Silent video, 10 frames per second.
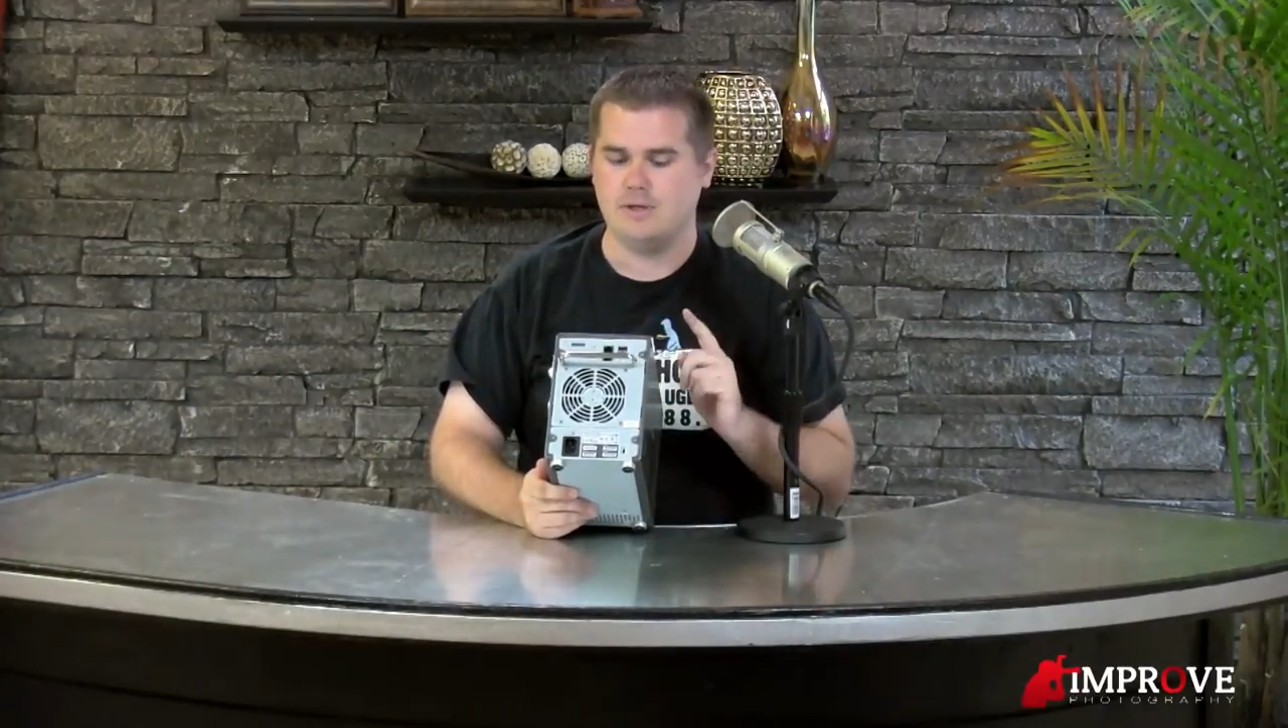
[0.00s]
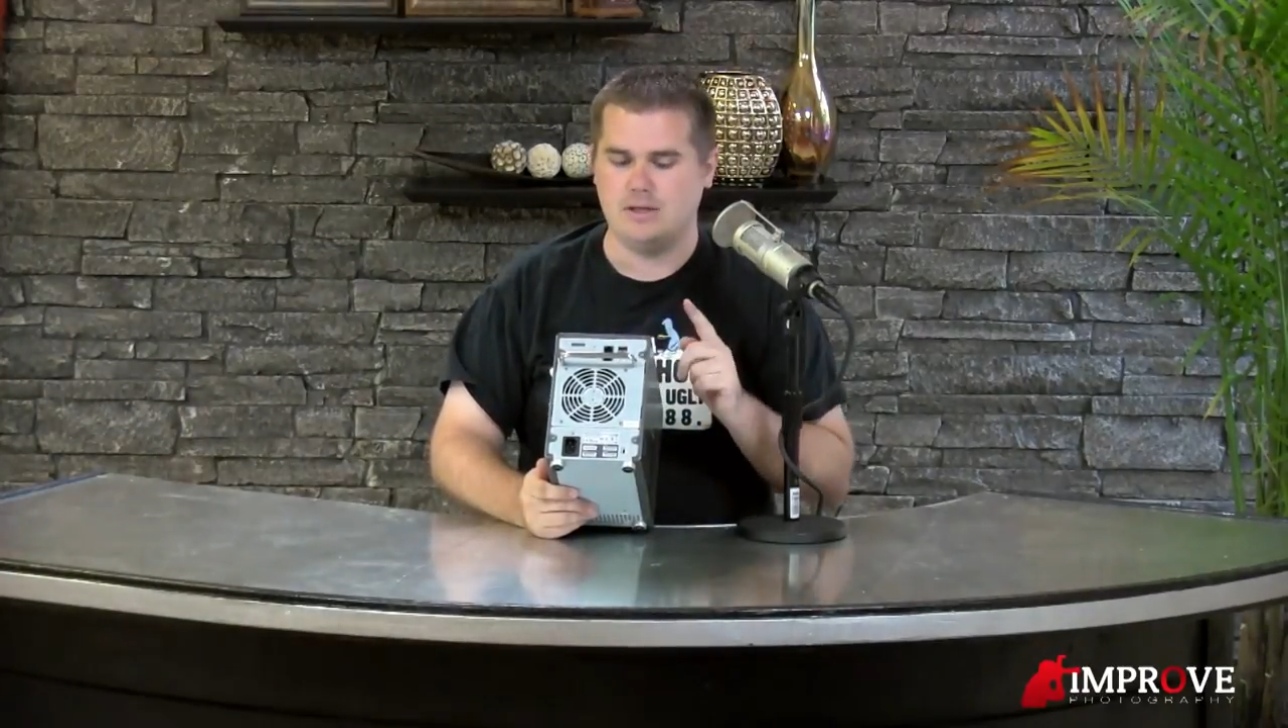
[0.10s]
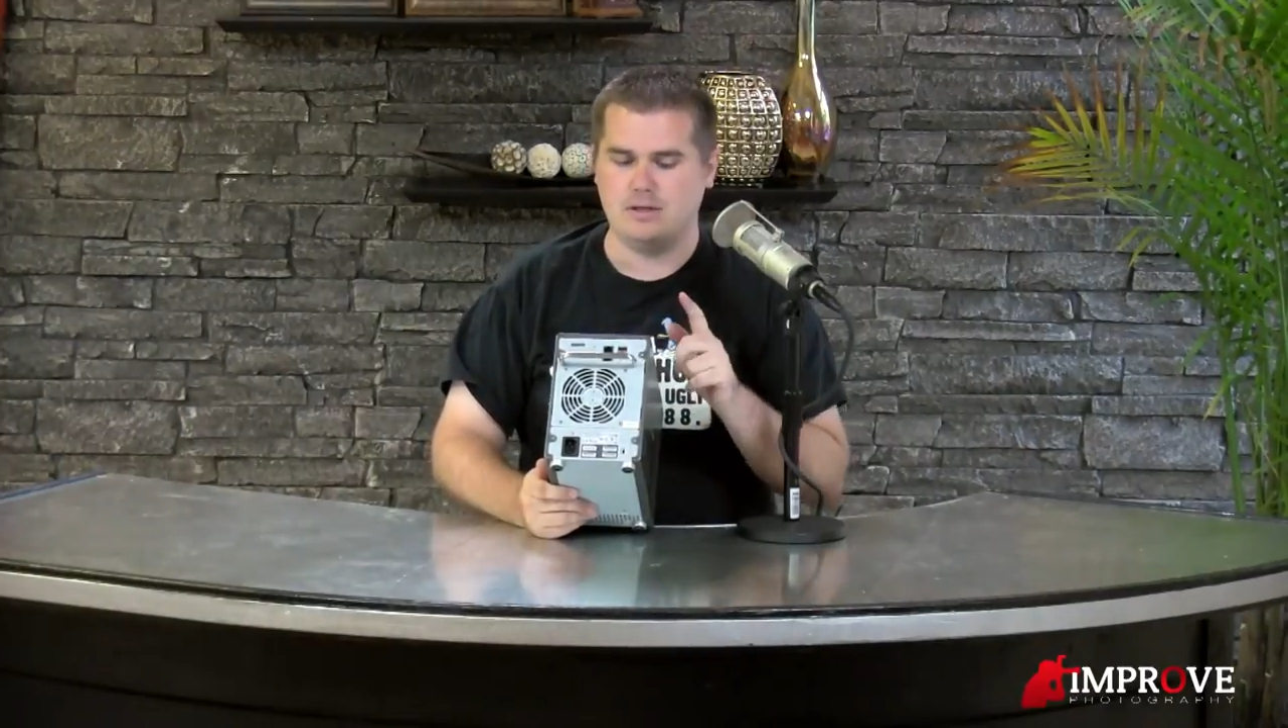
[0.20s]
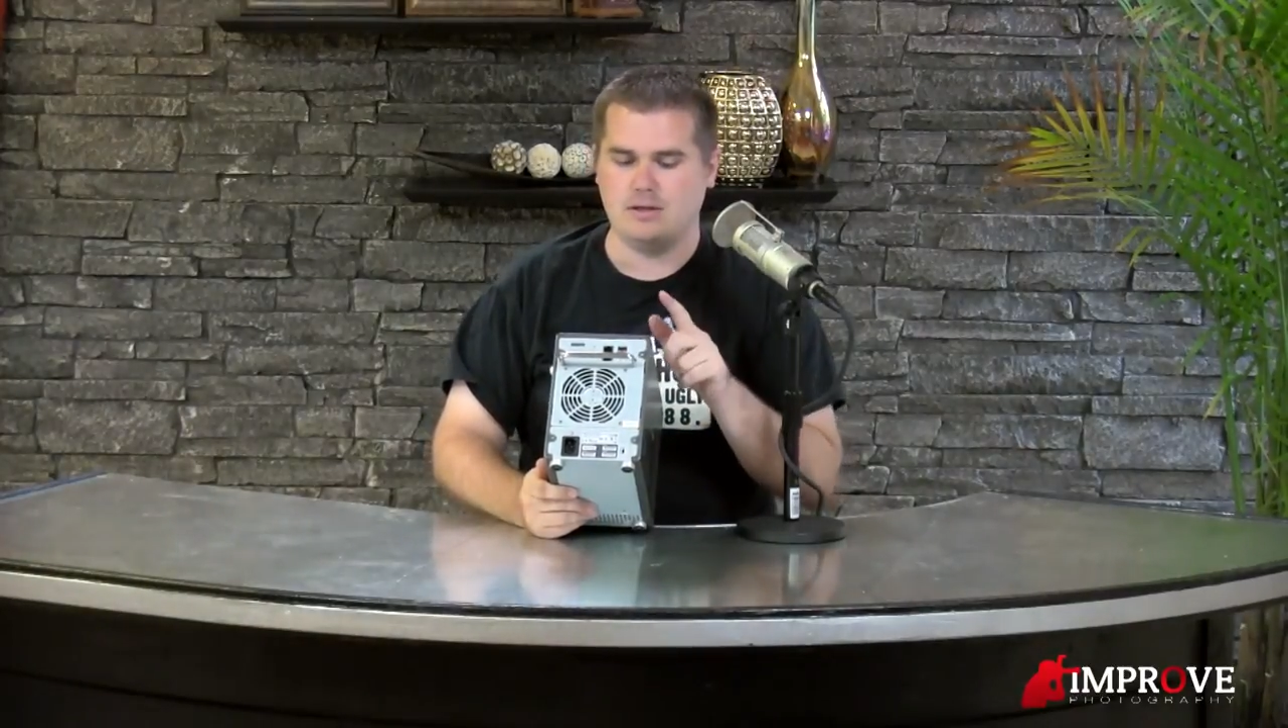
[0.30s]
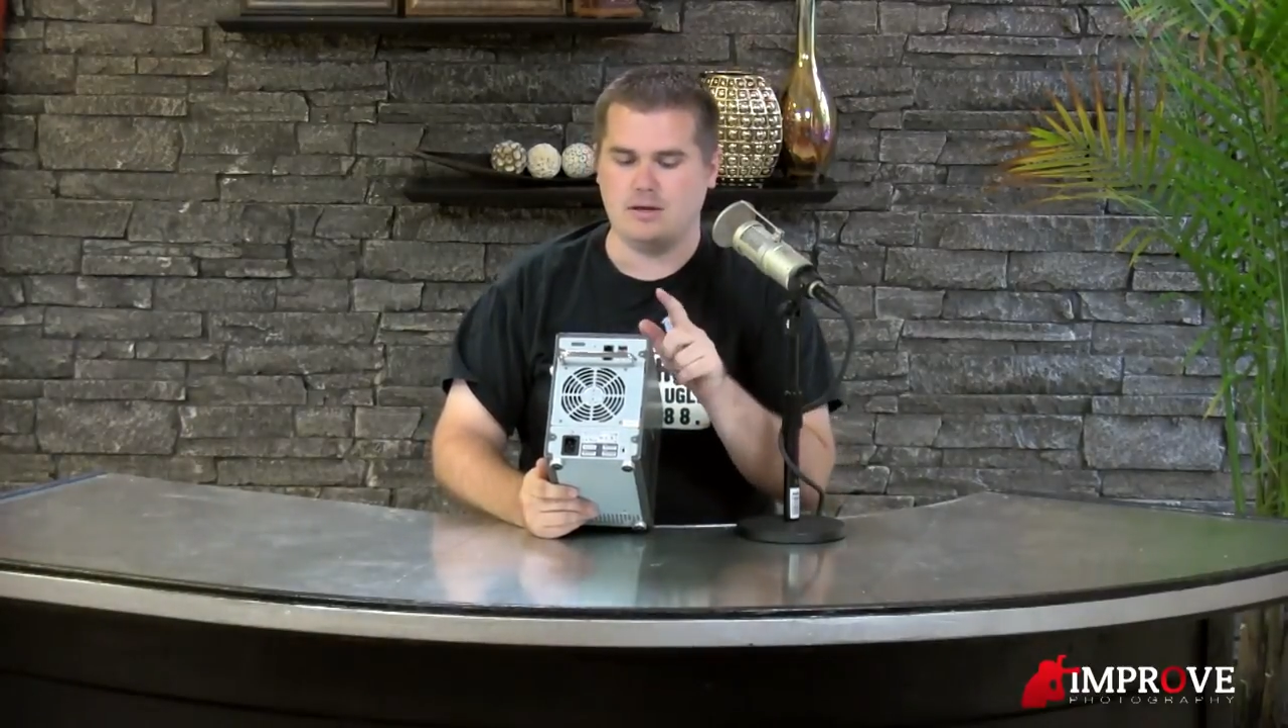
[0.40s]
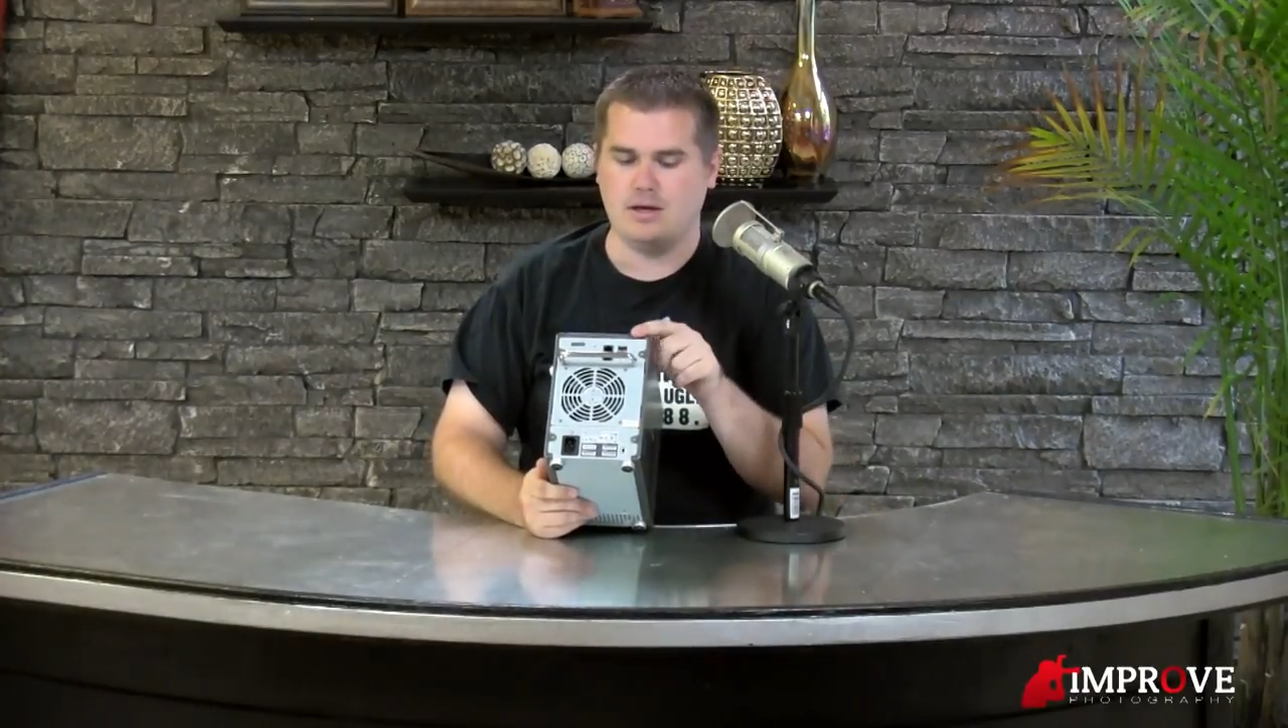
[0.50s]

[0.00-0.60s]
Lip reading: then